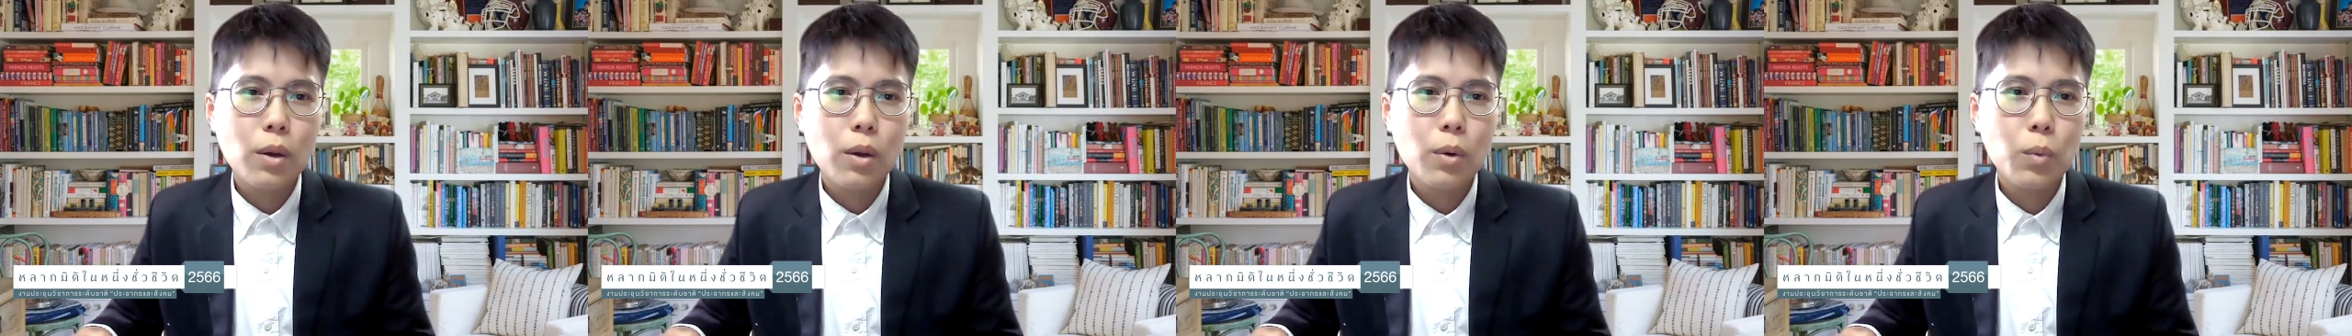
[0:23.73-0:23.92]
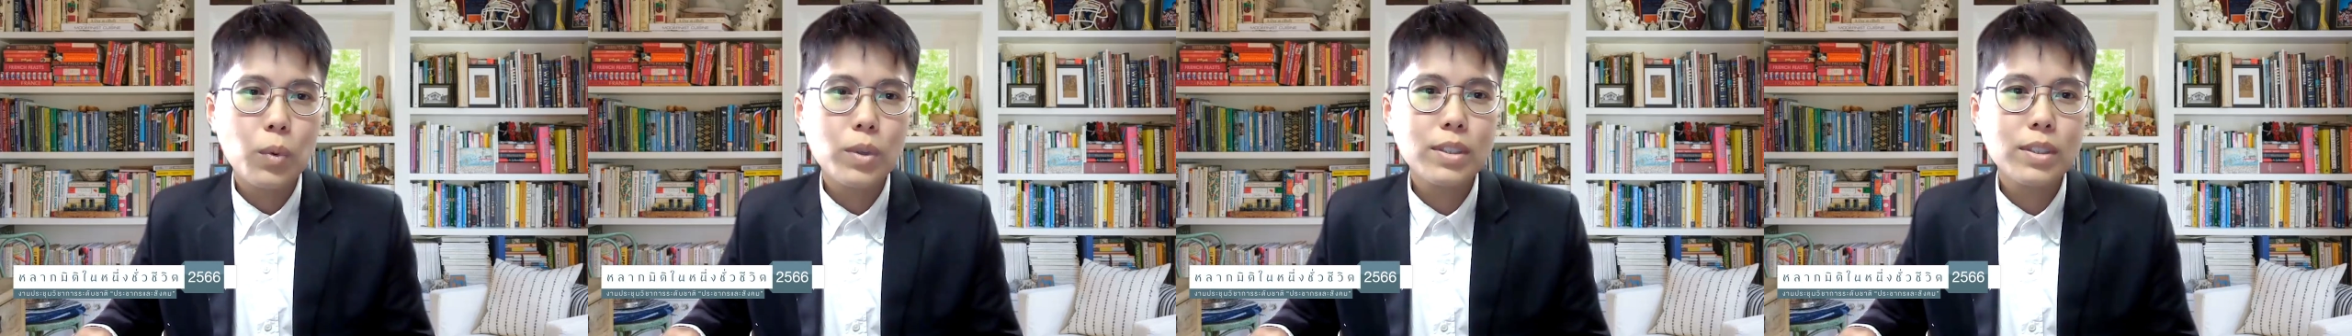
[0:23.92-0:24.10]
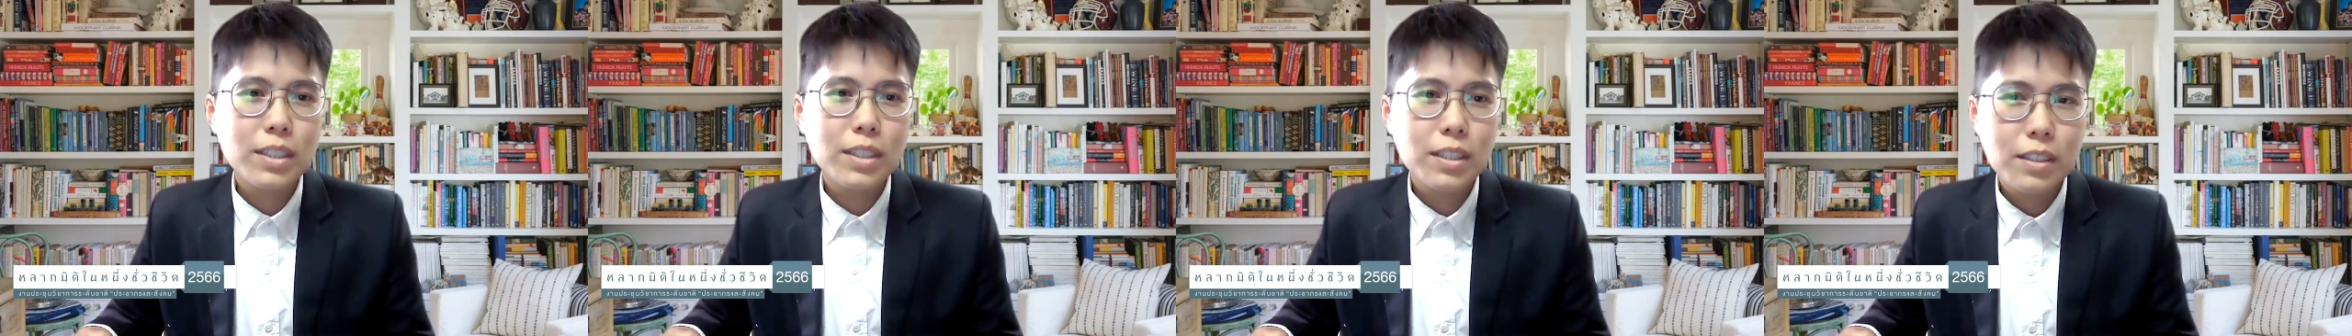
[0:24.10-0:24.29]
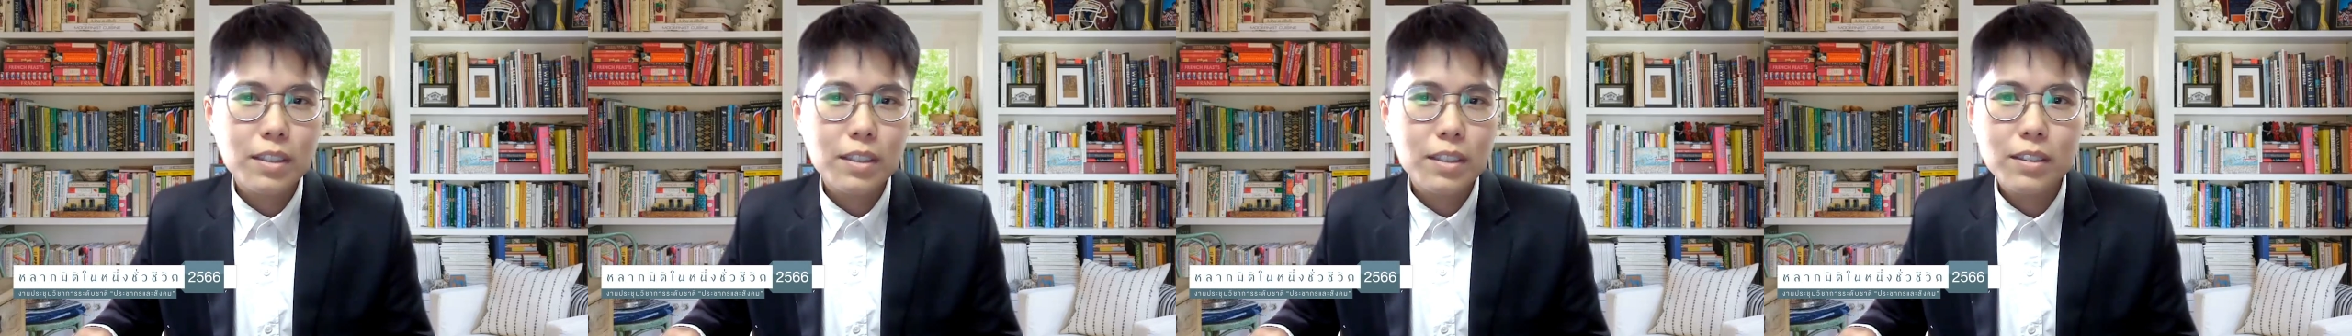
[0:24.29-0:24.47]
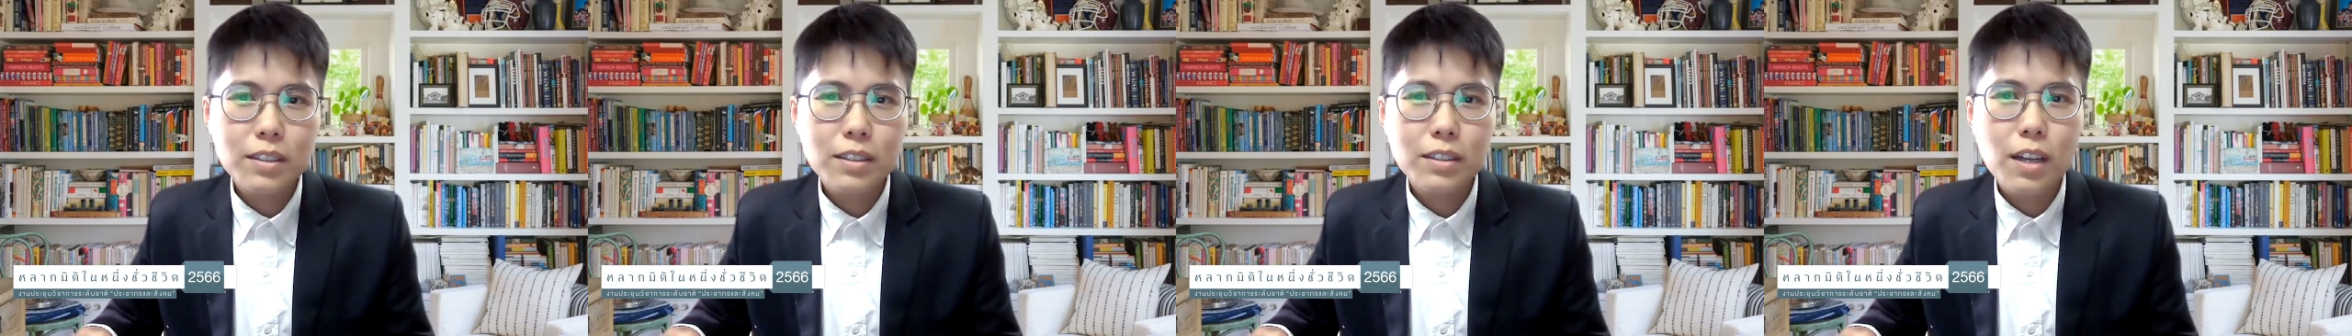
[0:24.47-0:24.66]
which
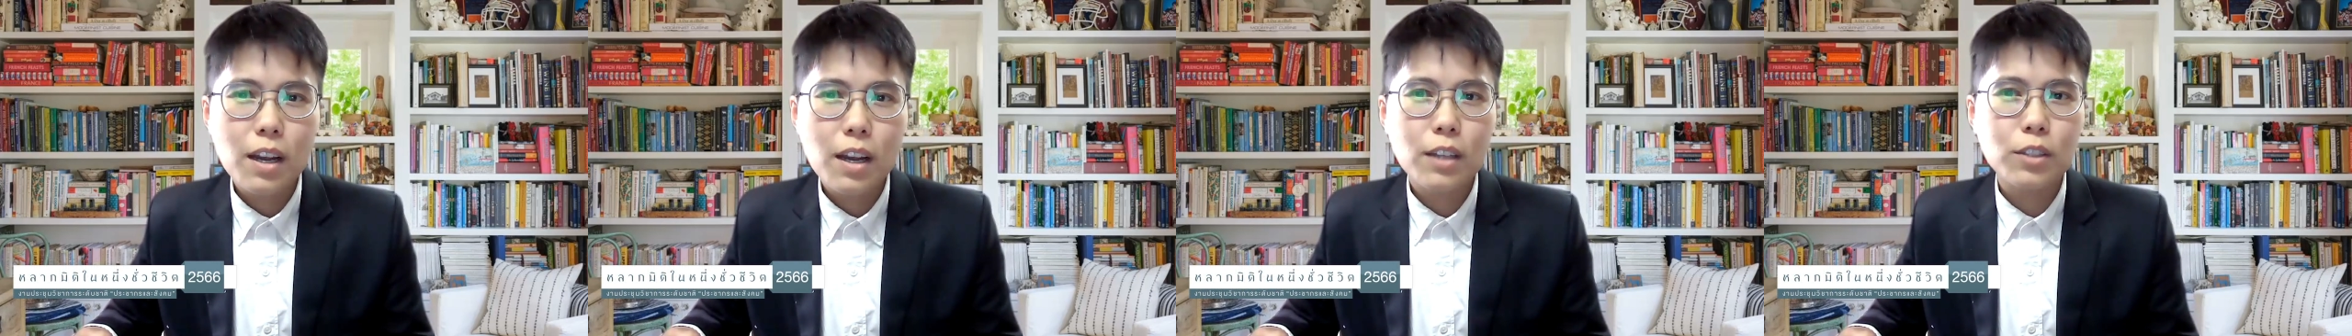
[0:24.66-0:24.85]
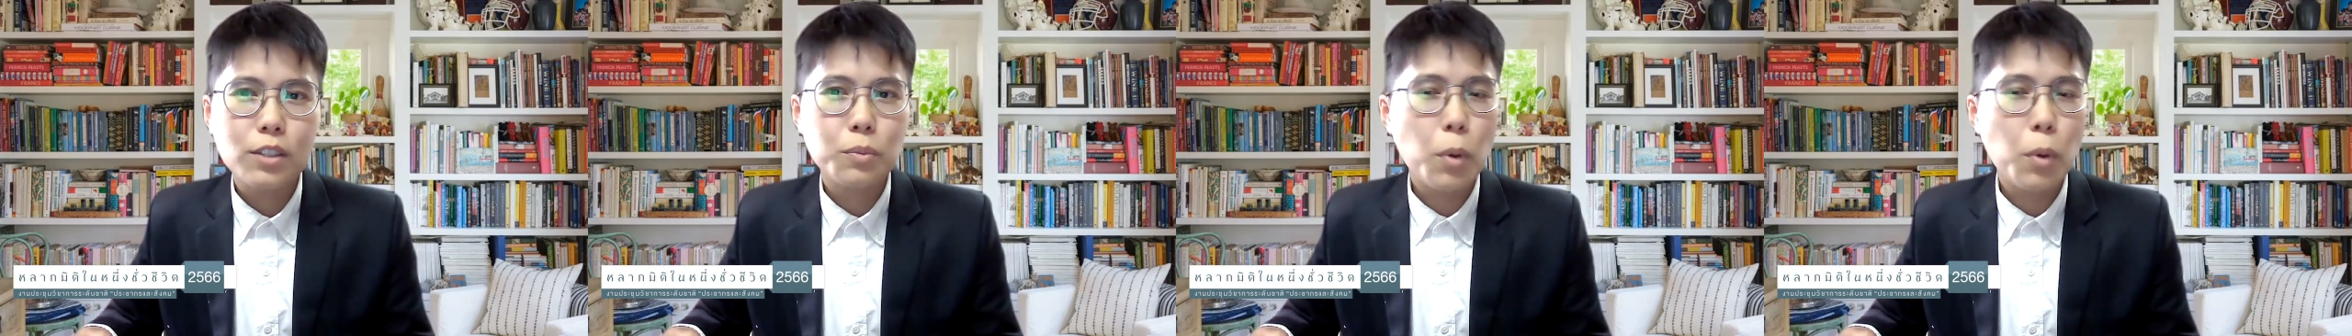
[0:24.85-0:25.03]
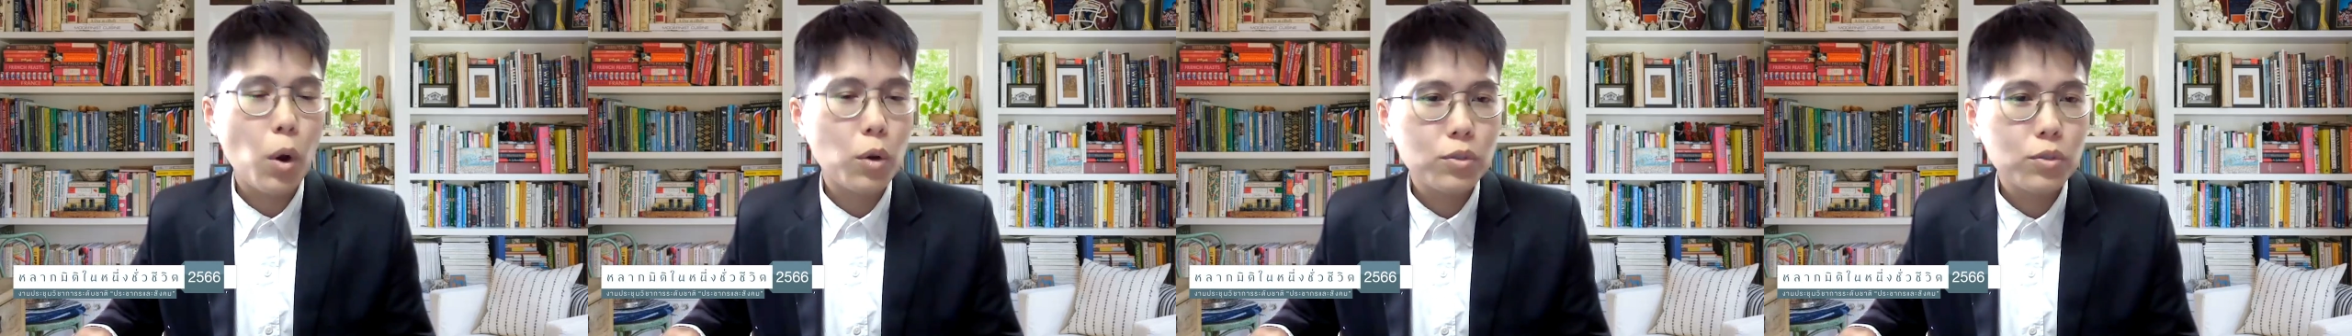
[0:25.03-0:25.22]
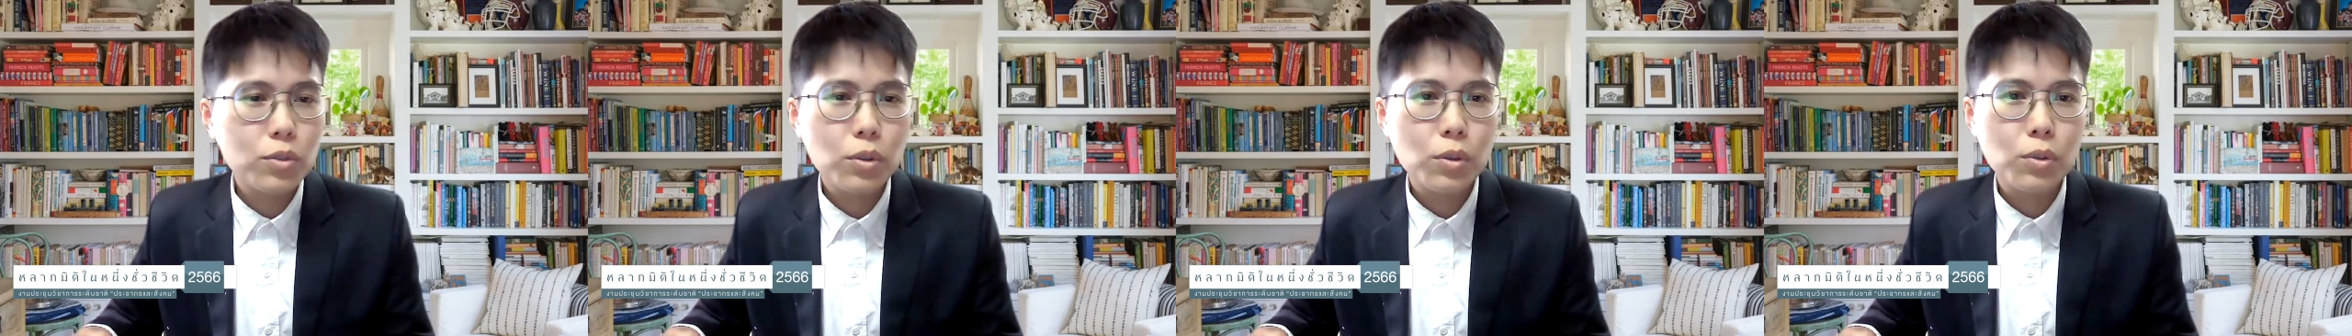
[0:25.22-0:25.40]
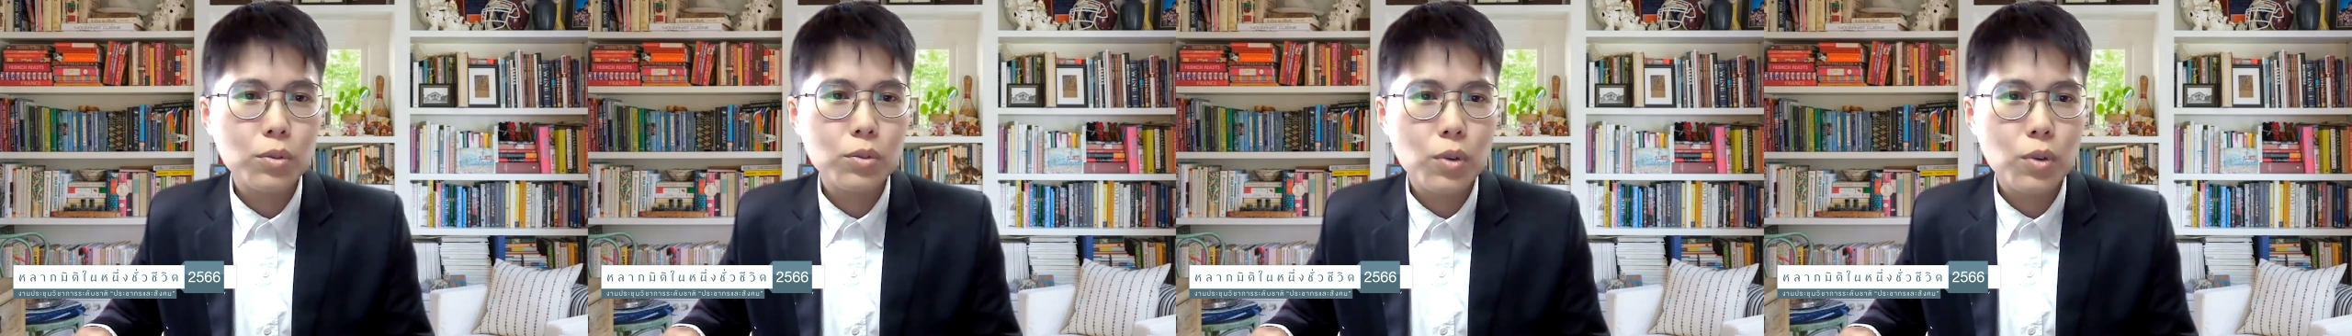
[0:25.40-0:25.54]
is exposure